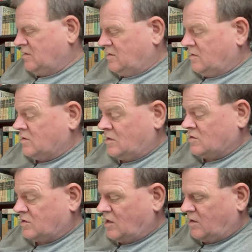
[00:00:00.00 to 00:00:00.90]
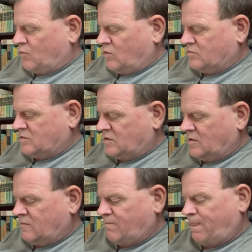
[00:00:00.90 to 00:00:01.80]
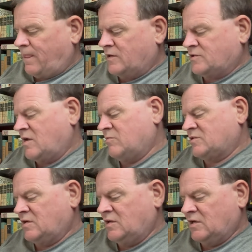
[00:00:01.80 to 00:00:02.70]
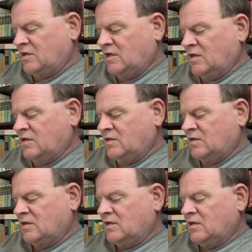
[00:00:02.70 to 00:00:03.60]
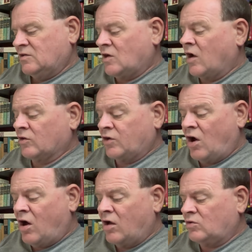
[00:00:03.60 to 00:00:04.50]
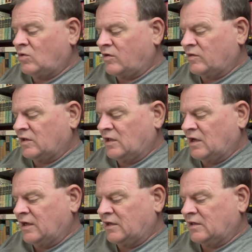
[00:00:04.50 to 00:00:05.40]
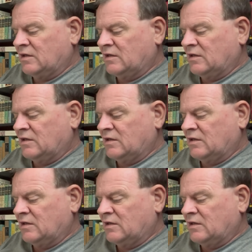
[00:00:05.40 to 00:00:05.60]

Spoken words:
there's a lot of poems in here. About Seamus Heaney again, Donald Hall, who I really like.